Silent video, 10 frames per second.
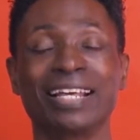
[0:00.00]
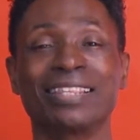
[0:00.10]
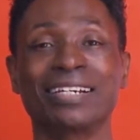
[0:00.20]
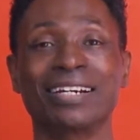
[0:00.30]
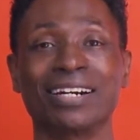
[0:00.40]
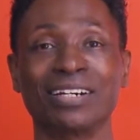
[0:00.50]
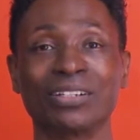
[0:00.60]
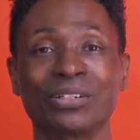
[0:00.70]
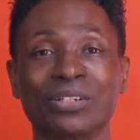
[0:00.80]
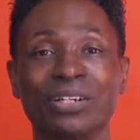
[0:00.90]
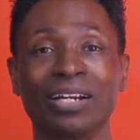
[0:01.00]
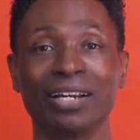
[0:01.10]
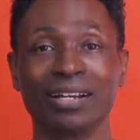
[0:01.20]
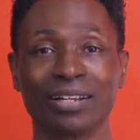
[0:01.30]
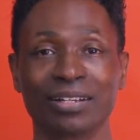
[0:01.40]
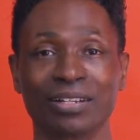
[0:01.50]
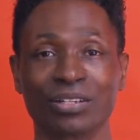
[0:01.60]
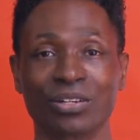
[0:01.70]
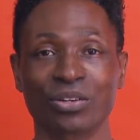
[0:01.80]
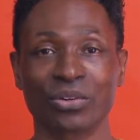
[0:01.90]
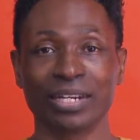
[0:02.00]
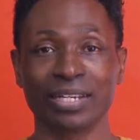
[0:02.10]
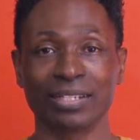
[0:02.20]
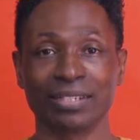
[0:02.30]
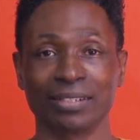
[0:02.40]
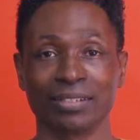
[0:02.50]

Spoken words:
the color green.